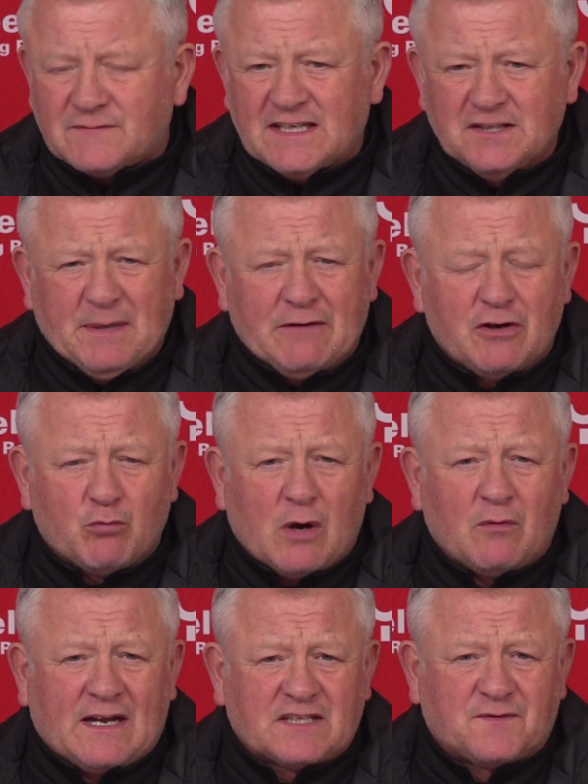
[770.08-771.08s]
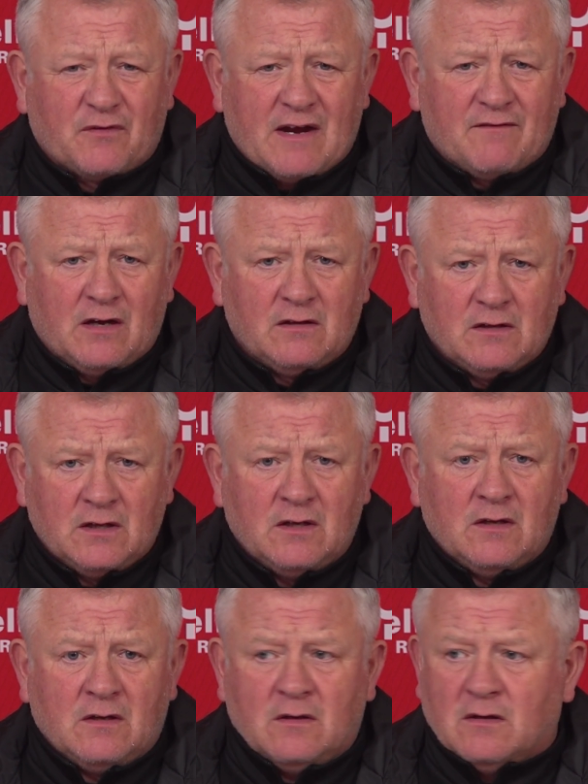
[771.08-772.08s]
this period won't last forever.
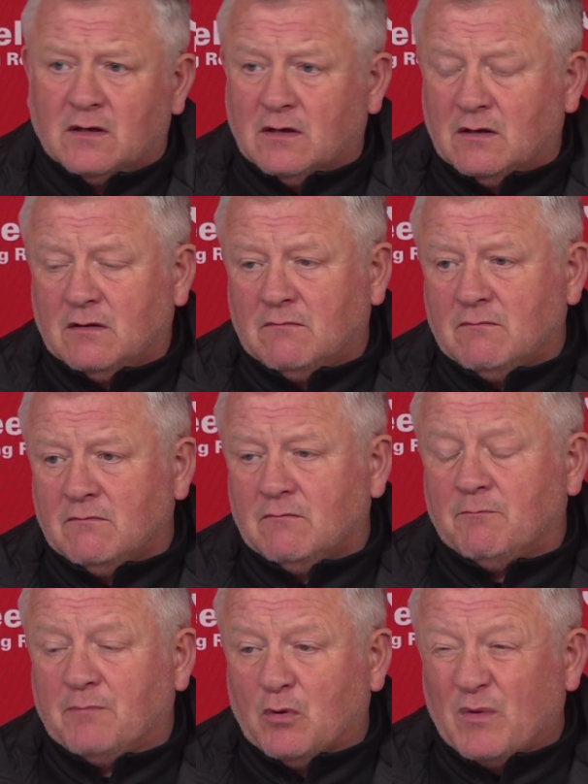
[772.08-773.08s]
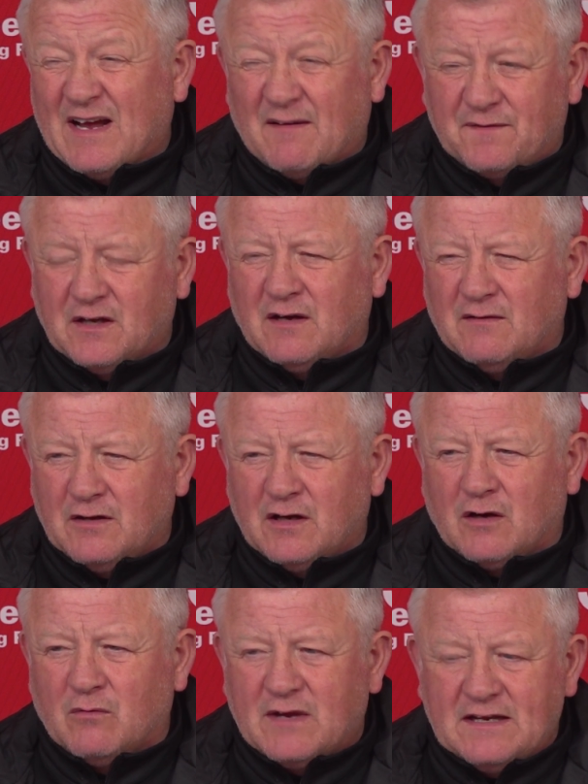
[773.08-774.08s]
But we have to, you
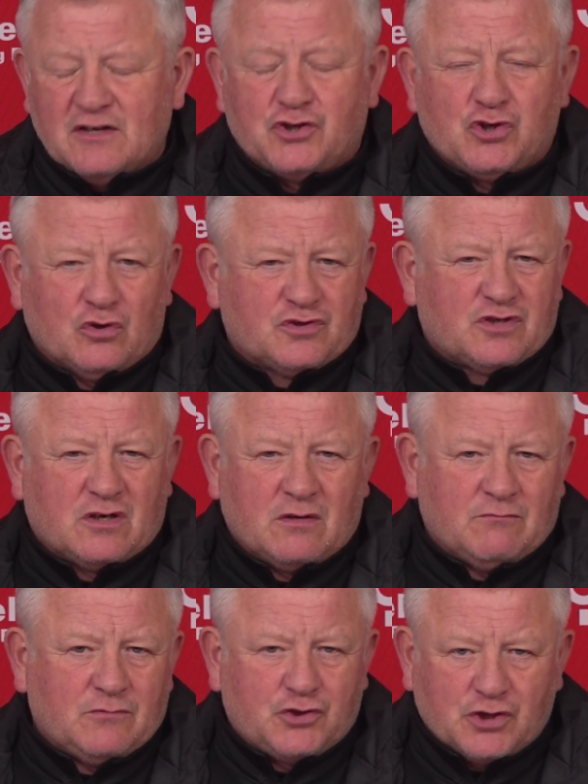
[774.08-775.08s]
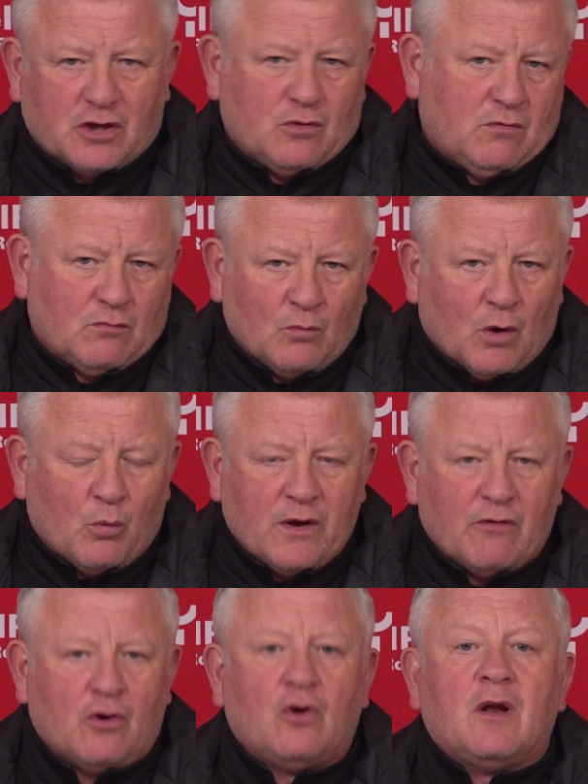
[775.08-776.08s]
know, in the short term, show what
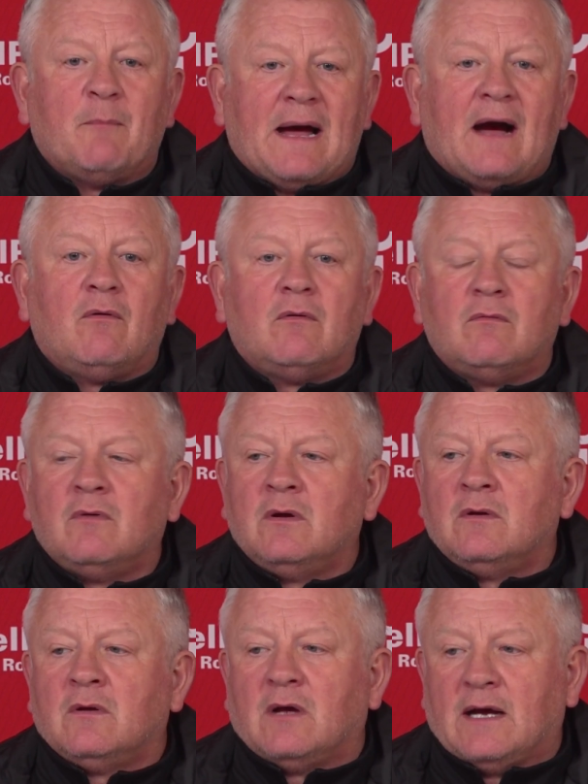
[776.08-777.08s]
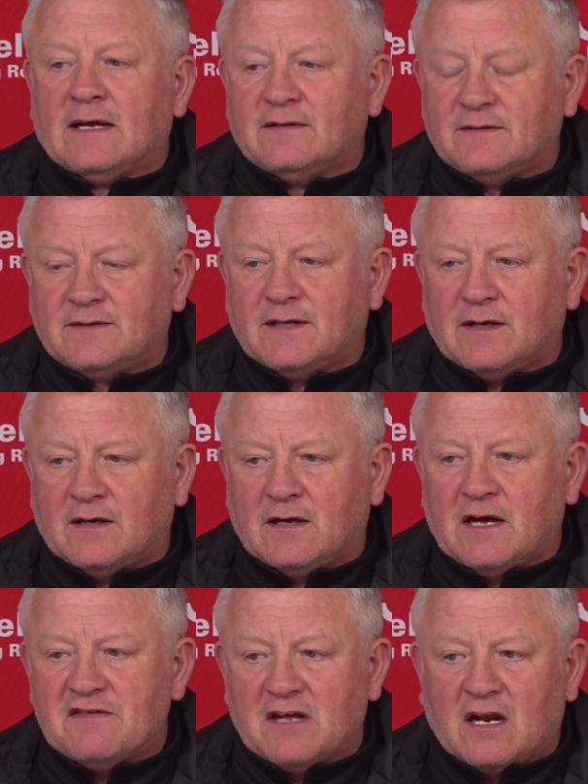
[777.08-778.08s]
we're all about. And
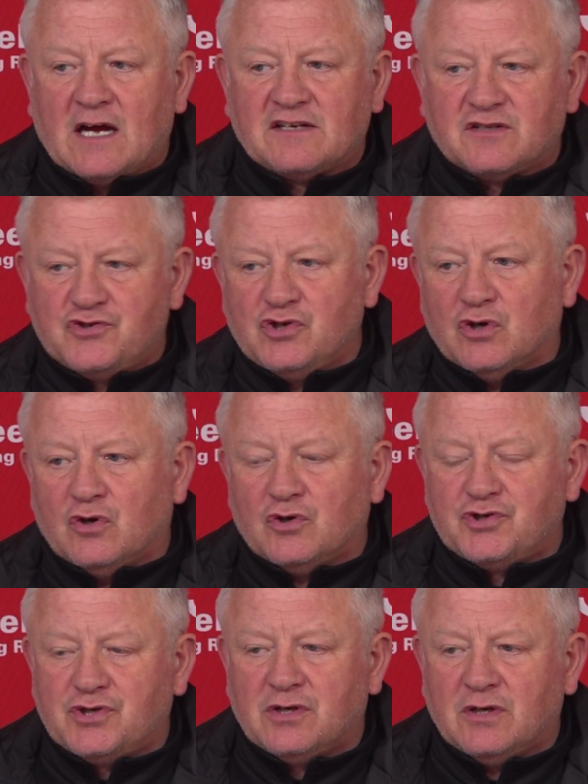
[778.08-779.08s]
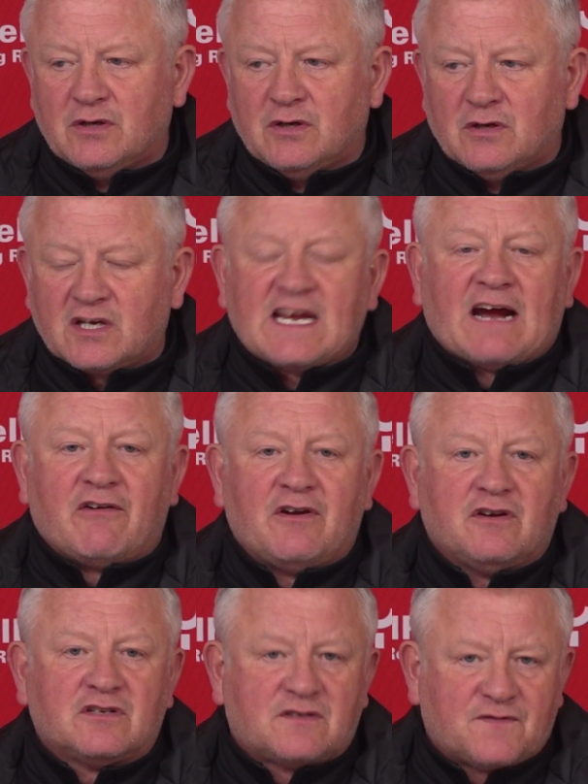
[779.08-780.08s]
the likes of George
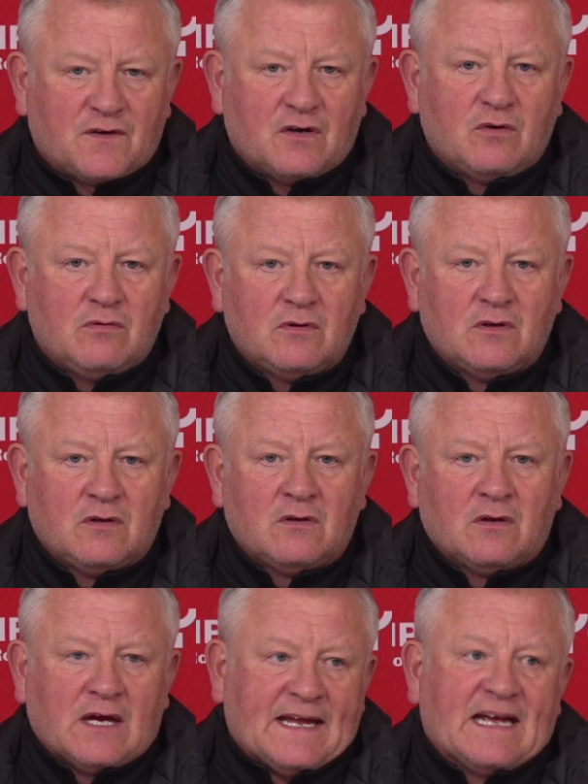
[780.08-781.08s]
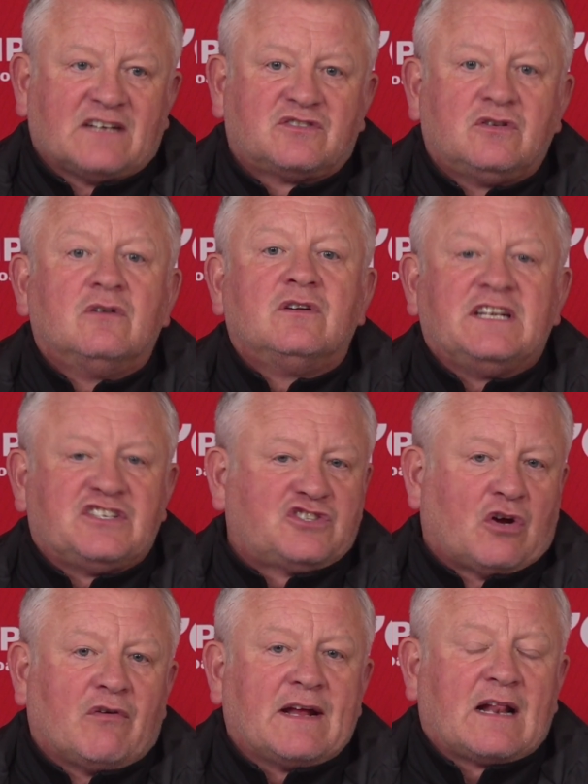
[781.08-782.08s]
carrying us through, he has done
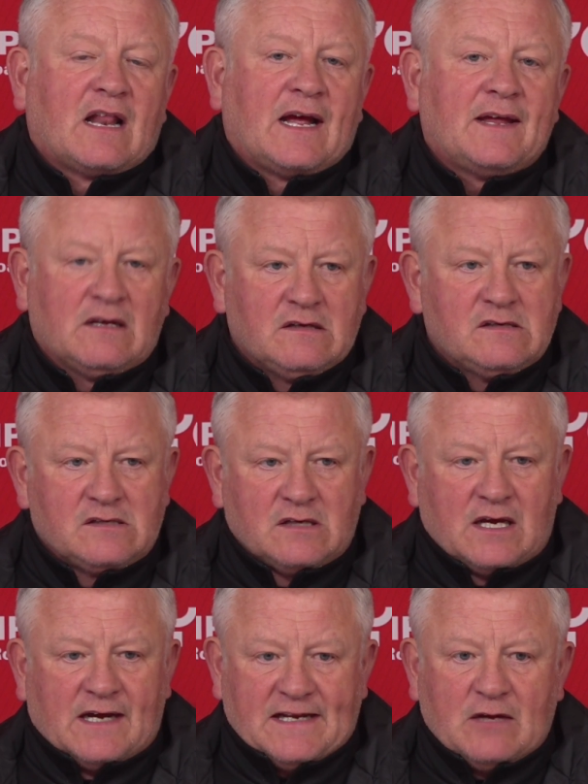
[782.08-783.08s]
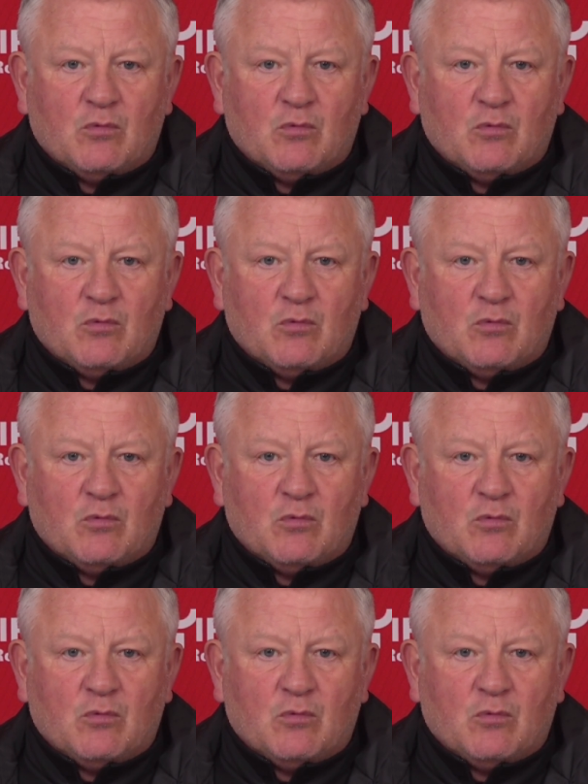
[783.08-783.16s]
historically, and he